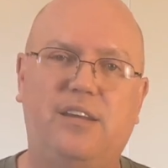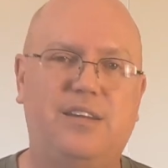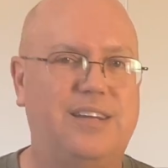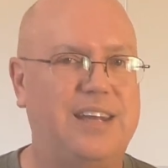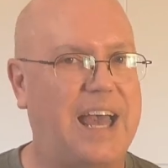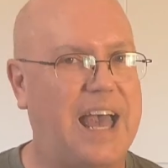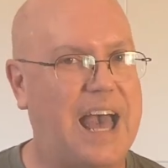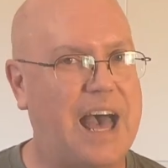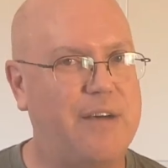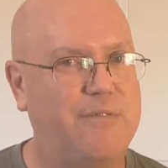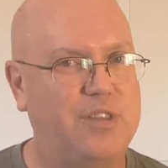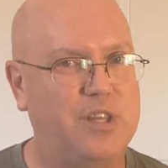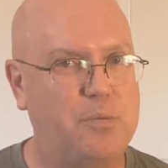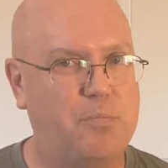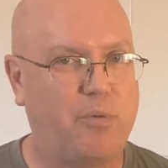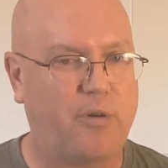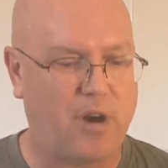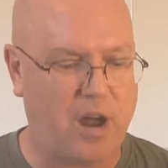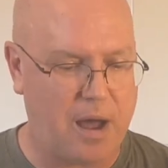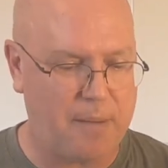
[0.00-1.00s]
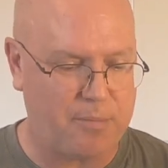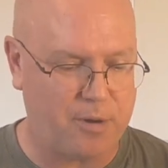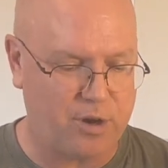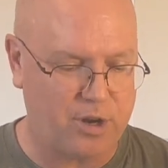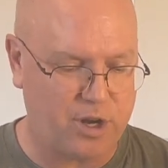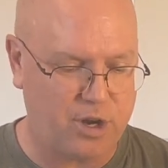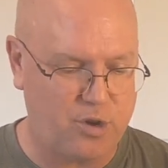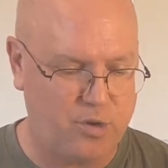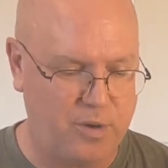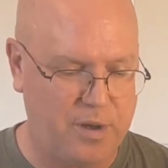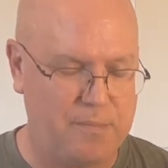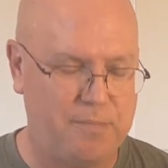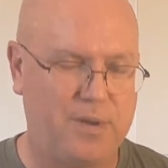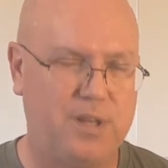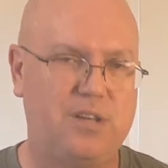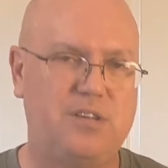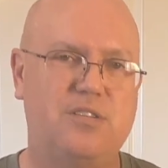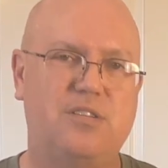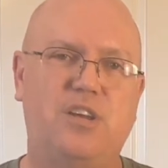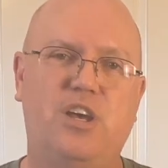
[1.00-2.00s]
and have the proper
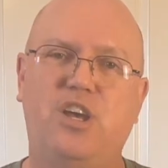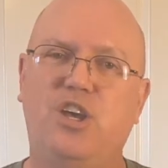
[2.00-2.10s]
equipment